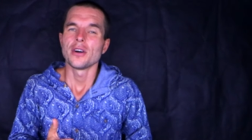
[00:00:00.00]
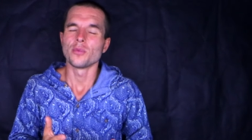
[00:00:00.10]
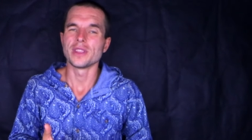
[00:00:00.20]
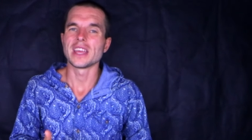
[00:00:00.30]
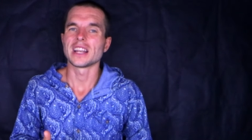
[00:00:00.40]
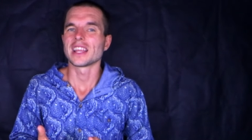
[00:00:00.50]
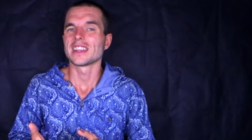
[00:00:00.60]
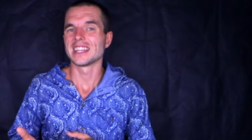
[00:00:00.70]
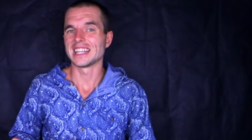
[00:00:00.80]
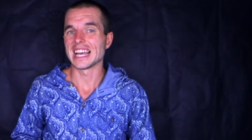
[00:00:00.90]
within
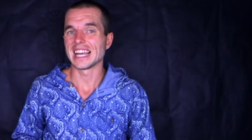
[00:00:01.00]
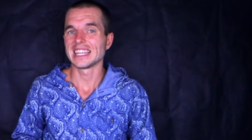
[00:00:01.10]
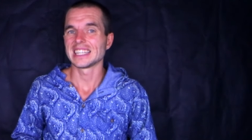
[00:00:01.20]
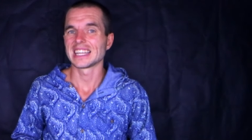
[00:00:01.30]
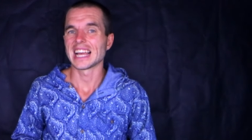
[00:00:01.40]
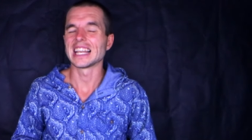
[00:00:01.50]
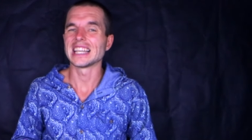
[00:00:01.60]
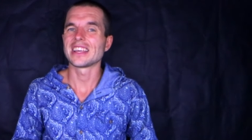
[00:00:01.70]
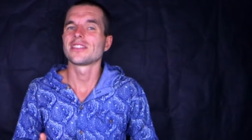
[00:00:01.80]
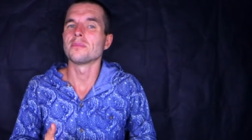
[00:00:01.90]
the day
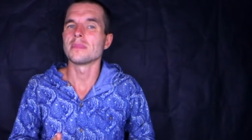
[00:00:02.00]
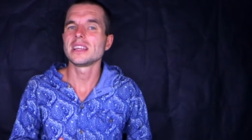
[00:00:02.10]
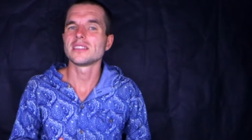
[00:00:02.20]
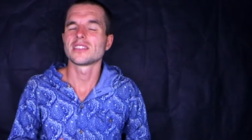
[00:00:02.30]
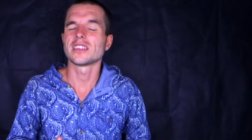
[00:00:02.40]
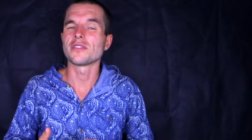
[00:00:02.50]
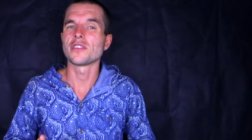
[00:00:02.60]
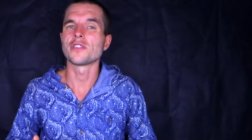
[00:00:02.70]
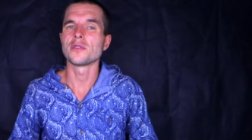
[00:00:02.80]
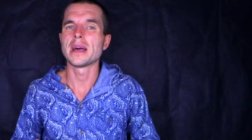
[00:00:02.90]
and less meat, see if
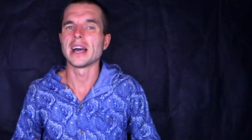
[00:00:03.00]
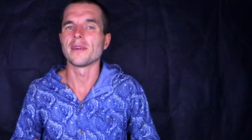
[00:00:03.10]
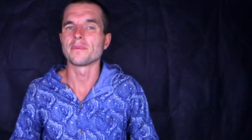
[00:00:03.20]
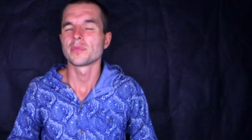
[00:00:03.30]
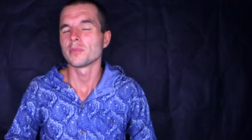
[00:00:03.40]
you feel better.